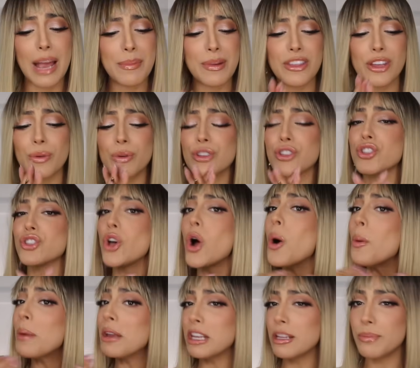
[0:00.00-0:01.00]
I mean, there were
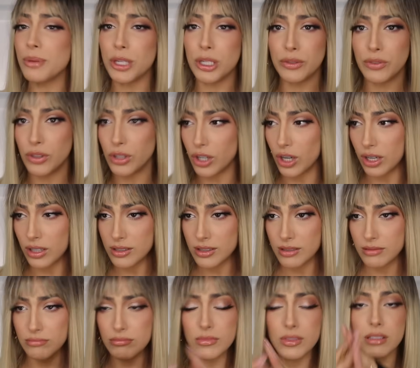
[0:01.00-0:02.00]
so many beautiful
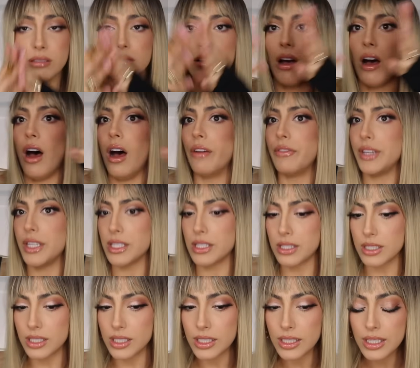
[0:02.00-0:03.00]
girls,
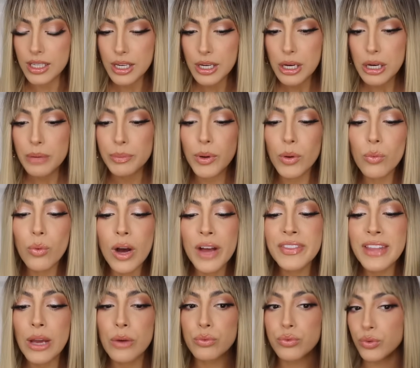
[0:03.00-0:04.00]
obviously, but
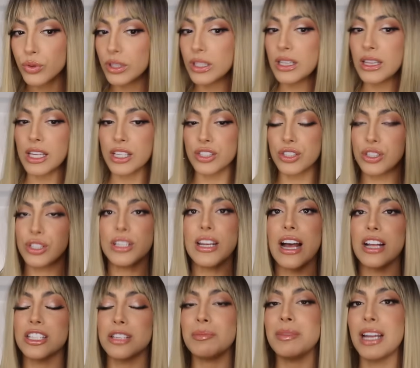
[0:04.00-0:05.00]
one that really stood
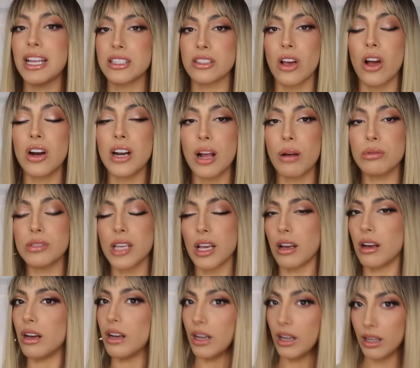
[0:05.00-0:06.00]
out to me, and I saw her and I was
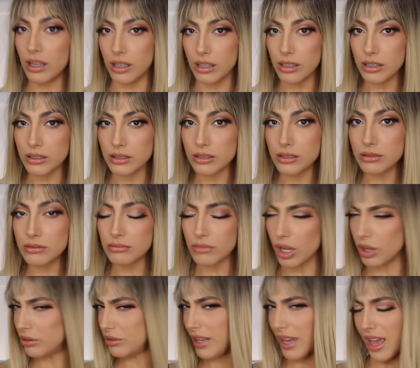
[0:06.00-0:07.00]
like, oh,
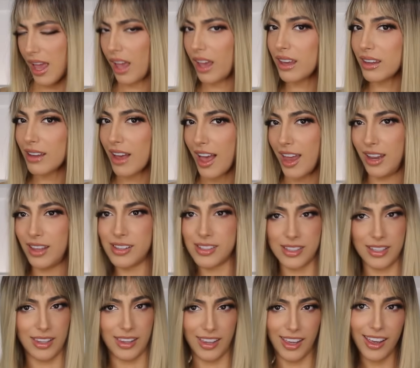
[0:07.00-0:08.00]
okay, I didn't
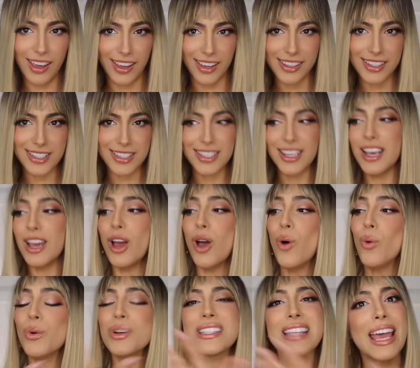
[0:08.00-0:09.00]
see this,
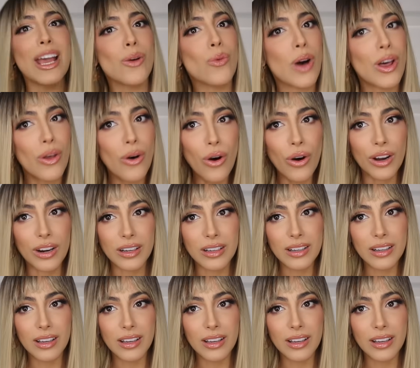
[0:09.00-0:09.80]
was Ecuador.